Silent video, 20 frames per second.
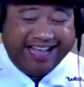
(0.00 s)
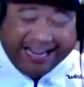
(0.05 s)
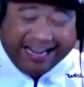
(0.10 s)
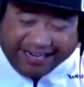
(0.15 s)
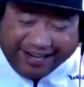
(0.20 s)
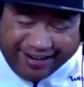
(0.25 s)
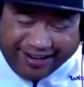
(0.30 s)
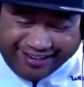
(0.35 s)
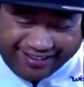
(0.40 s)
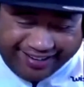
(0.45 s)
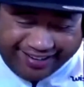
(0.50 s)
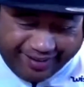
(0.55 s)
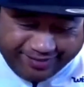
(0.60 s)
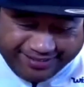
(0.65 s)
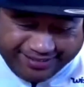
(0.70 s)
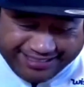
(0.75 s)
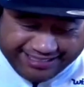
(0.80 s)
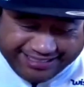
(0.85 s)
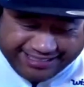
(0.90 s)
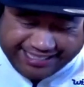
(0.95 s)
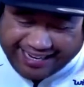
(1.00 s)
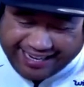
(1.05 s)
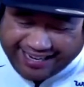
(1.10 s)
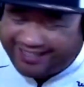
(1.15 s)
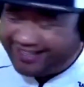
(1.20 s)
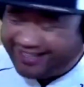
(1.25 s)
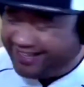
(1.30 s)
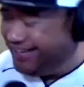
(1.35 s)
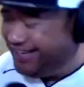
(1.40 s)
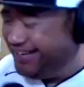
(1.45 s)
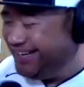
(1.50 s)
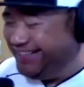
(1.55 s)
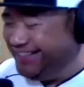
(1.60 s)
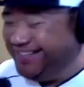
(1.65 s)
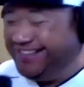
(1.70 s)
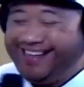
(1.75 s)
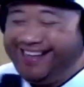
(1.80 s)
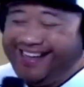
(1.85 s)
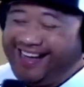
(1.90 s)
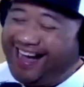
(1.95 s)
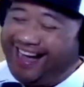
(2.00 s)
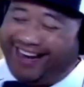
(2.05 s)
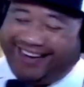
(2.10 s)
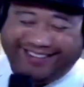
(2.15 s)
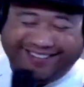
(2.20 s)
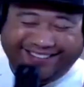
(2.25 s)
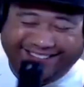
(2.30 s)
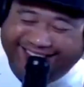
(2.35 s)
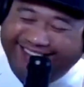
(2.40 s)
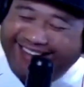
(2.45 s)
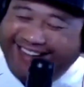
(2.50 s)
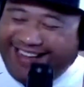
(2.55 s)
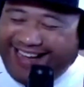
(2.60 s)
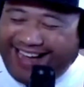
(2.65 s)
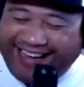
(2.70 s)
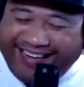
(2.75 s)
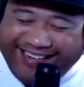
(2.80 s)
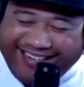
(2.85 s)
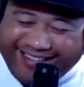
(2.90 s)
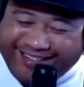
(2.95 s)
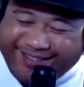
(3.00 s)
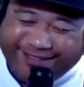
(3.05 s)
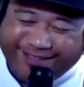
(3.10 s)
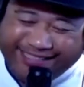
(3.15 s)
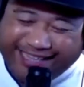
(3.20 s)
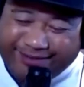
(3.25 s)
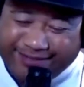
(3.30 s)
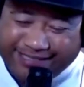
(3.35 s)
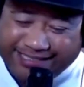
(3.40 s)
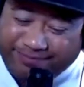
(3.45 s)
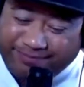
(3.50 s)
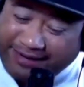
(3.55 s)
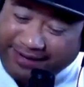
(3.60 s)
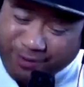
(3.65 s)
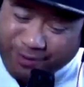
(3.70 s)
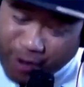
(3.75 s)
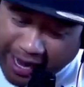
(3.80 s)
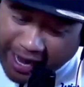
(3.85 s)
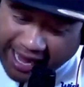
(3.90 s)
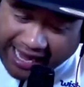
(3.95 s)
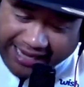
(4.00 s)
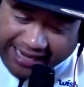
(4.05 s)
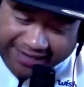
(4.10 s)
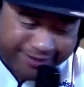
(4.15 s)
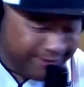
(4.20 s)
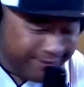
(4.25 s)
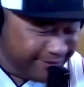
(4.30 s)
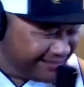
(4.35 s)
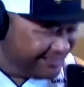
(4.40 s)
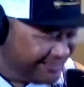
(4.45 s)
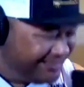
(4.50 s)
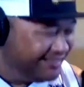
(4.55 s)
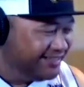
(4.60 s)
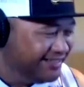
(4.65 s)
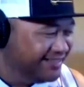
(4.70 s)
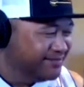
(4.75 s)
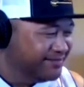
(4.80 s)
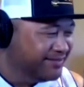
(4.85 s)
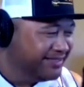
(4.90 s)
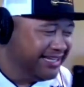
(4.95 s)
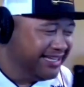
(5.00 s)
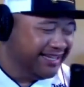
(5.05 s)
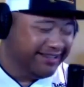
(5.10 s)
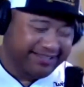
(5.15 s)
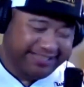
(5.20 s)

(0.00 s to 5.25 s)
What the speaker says: No, I'm just saying, like, I don't know, Uce. I would just be why, Uce. You know what I'm saying?